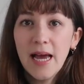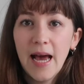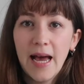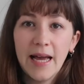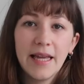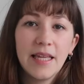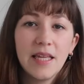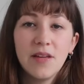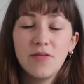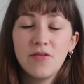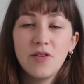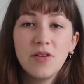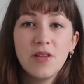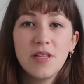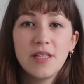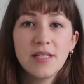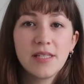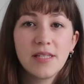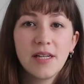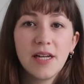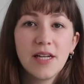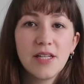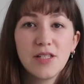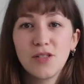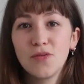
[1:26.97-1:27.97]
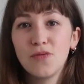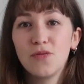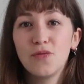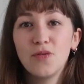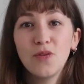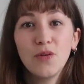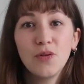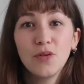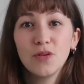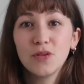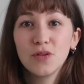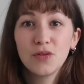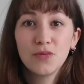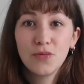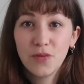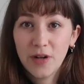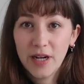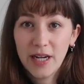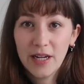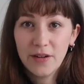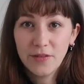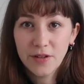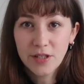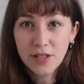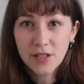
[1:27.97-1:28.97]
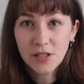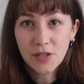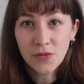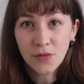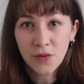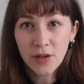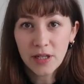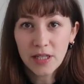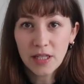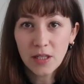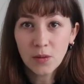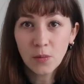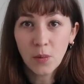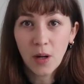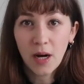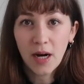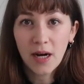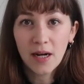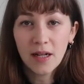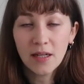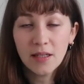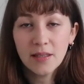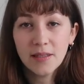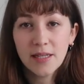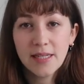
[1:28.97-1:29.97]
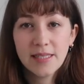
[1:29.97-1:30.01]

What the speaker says: and give you this nice false fragrance for a little while,